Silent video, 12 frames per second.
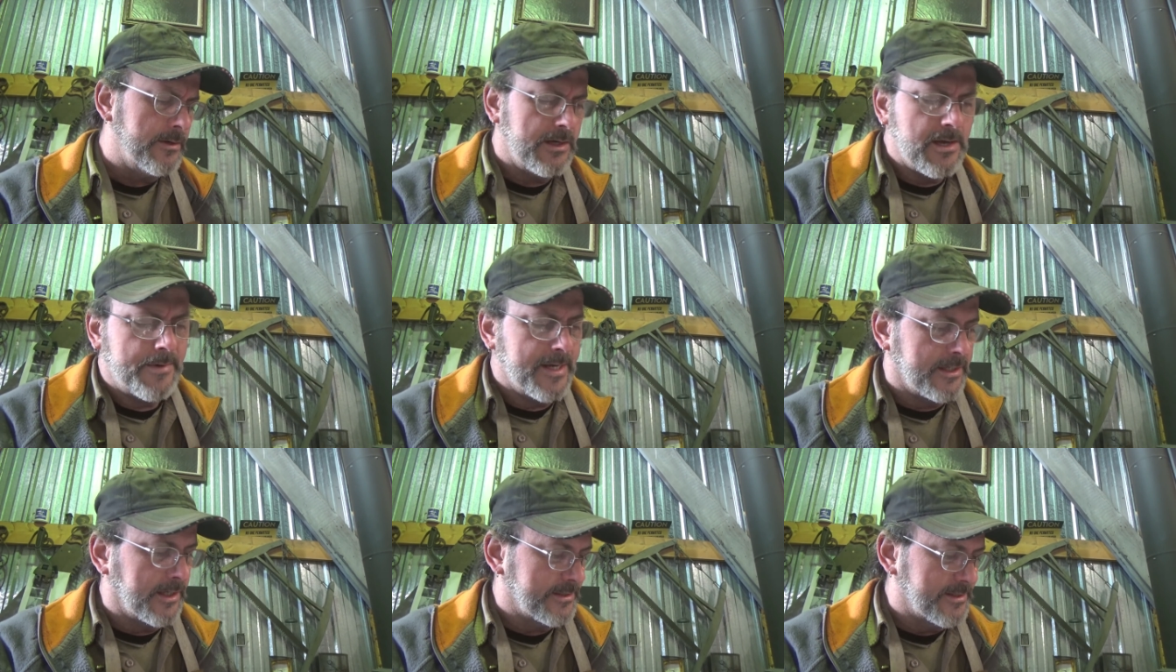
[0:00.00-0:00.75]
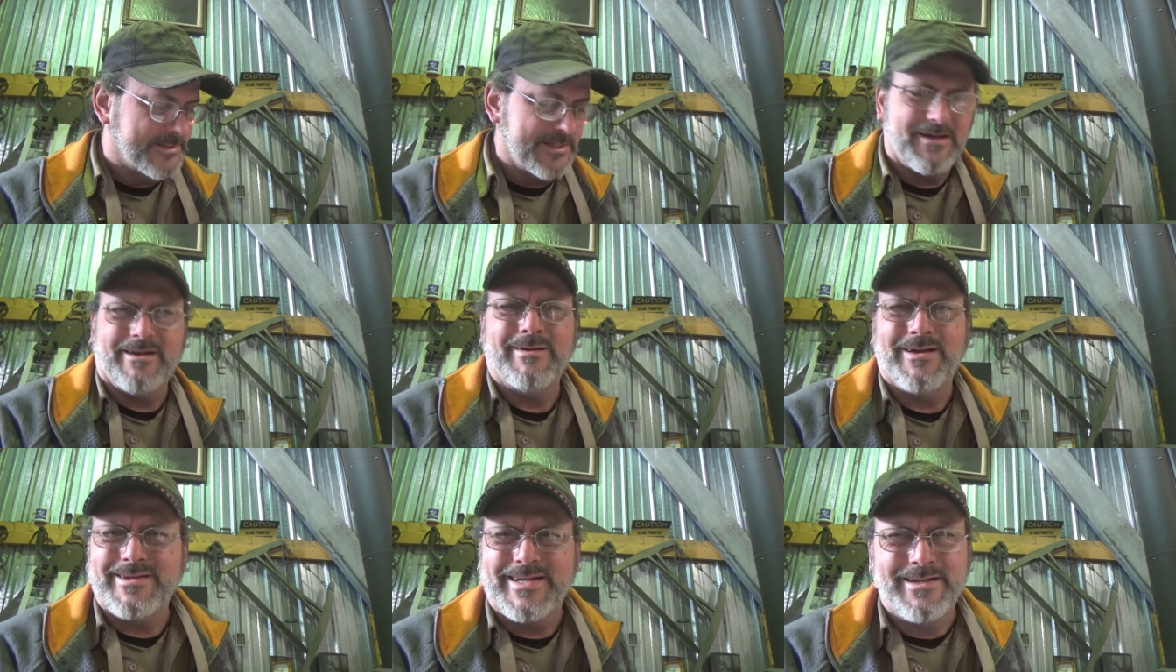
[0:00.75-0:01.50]
and I might cut this out,
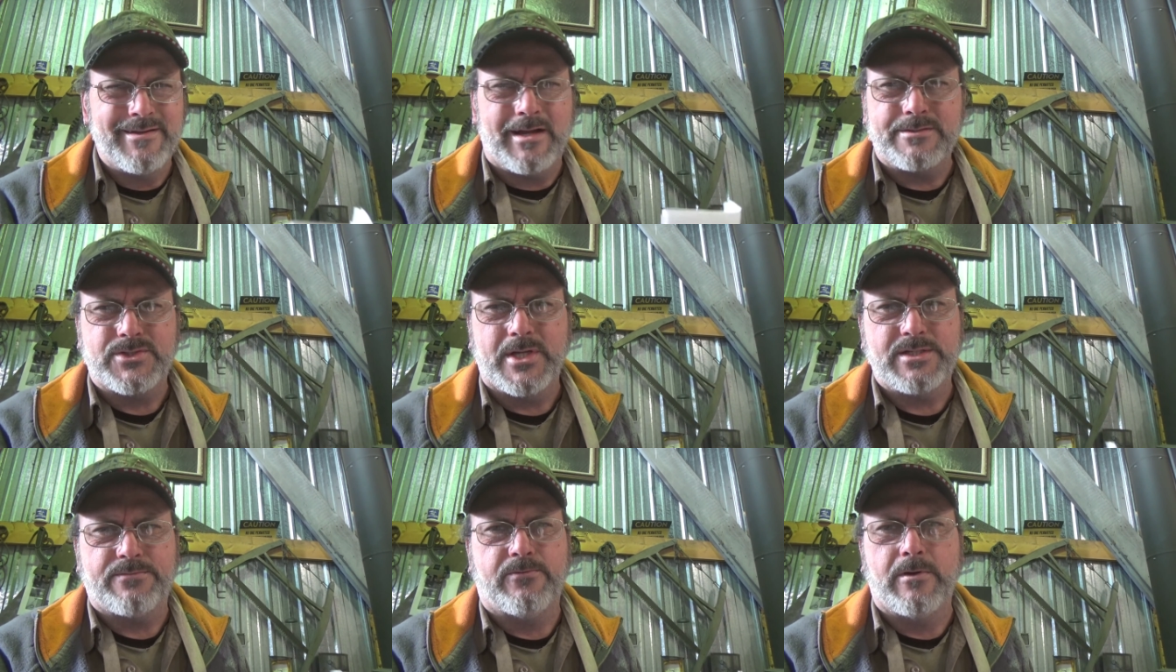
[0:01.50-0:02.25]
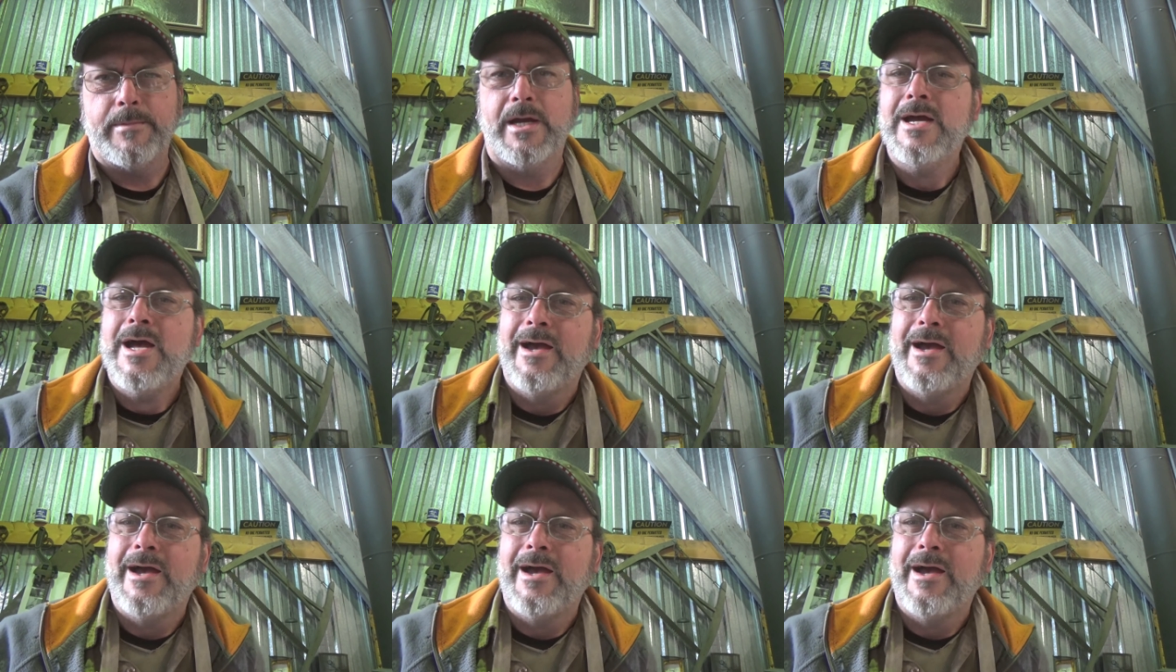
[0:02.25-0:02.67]
and again, I'll change the format.